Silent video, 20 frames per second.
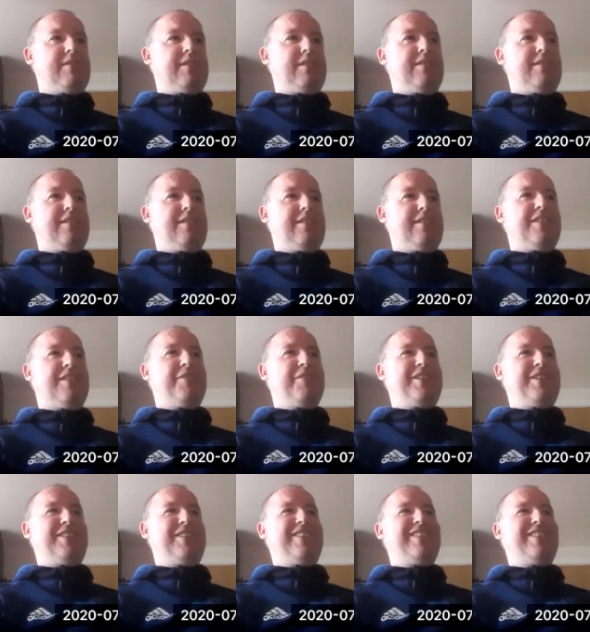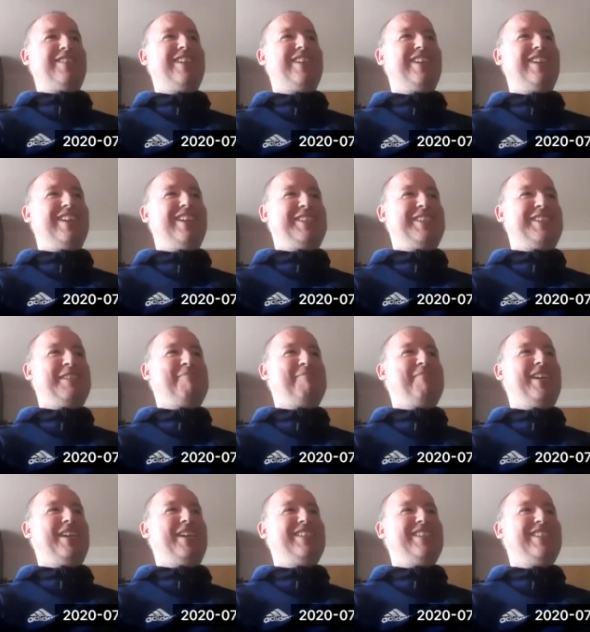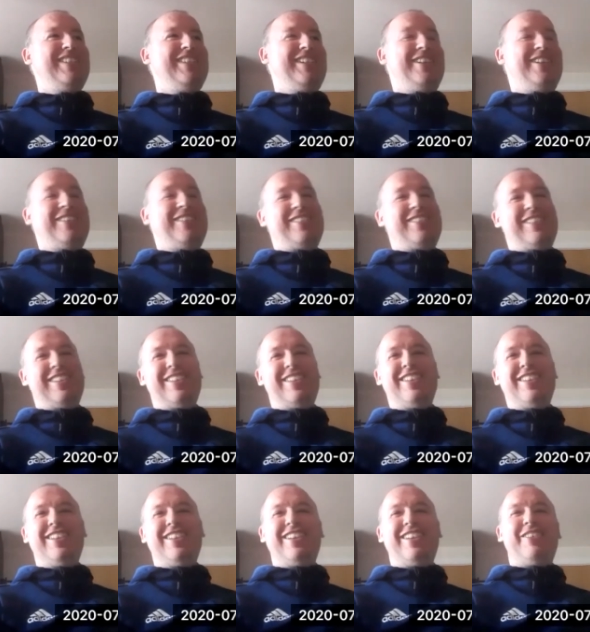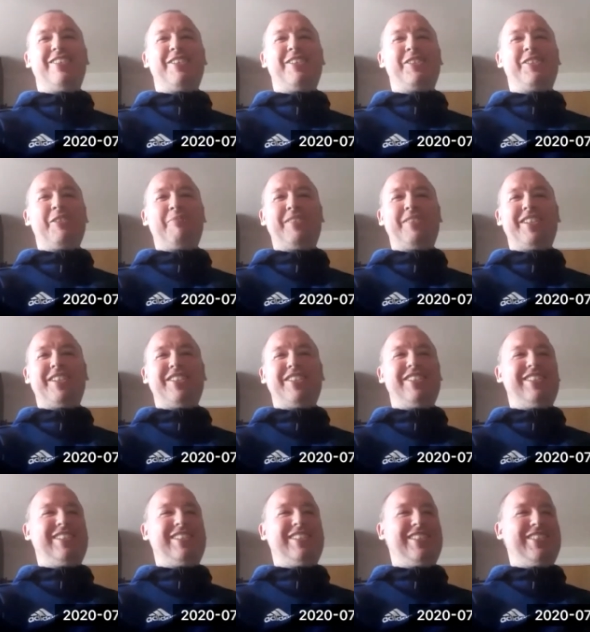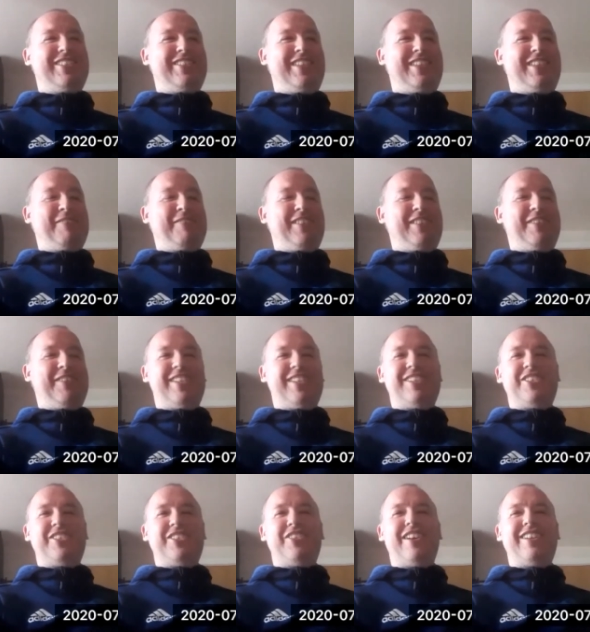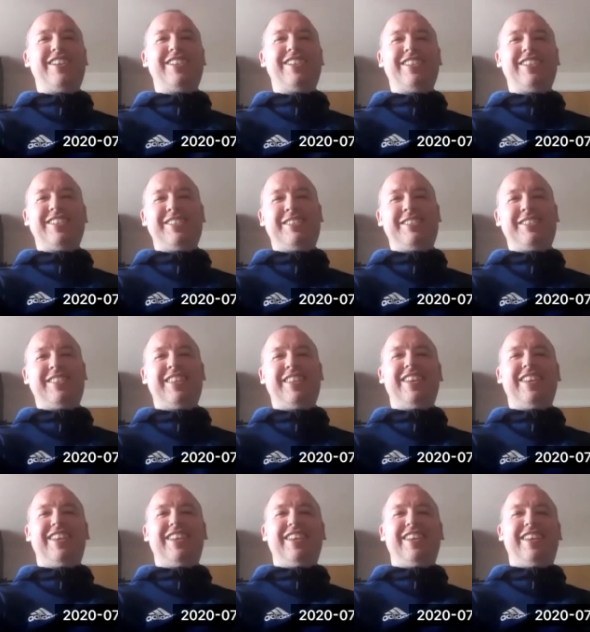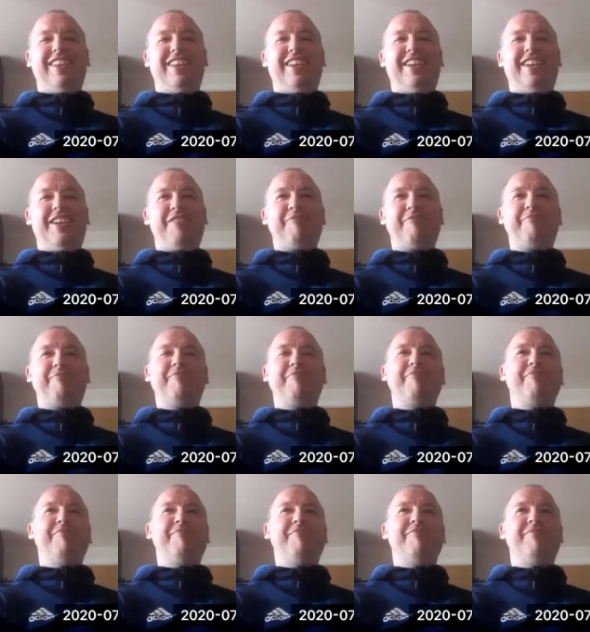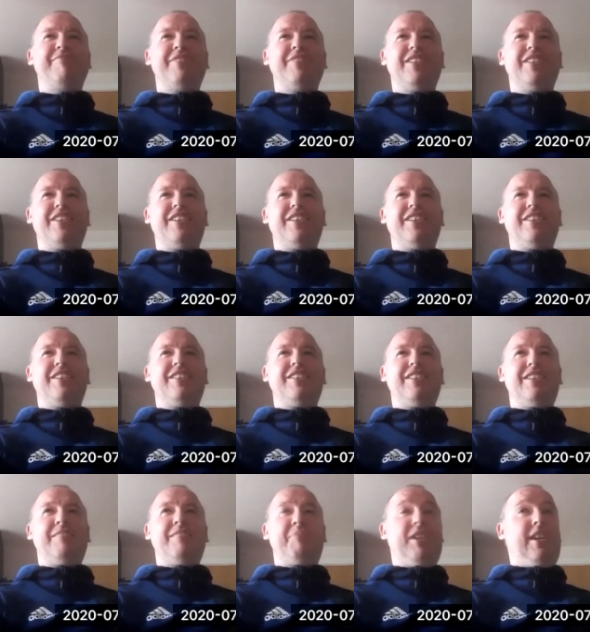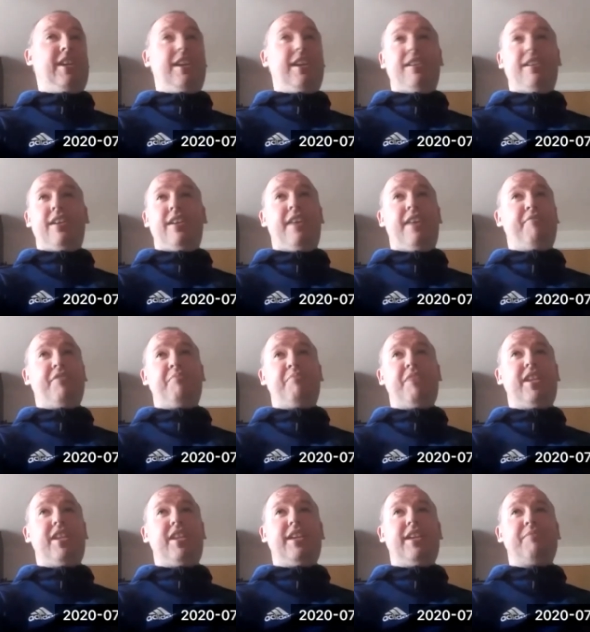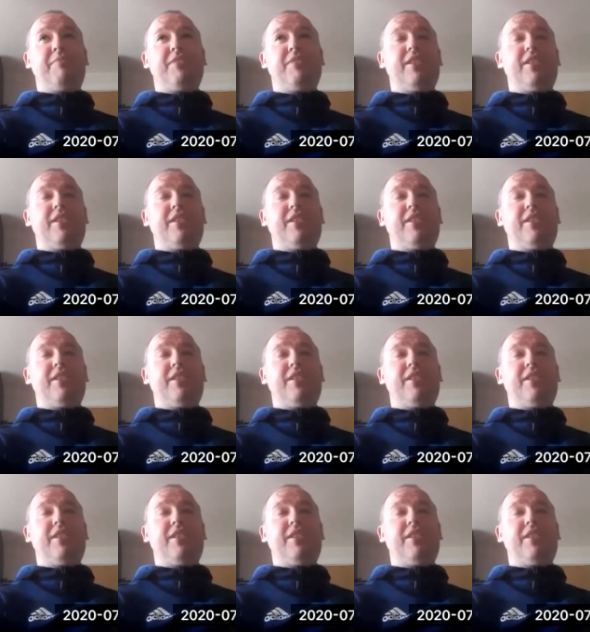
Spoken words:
annoy his teammates or his opposition, so that was his strategy. But yeah, I've won many games in the